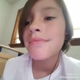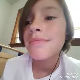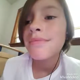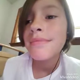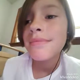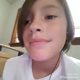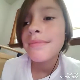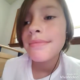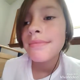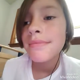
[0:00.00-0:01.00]

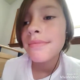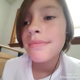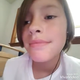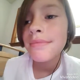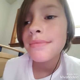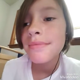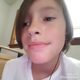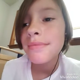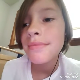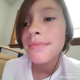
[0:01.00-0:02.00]

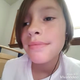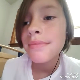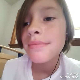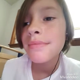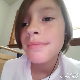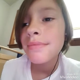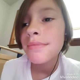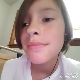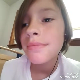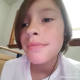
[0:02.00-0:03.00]

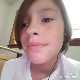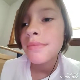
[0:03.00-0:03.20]
No one is speaking in this clip.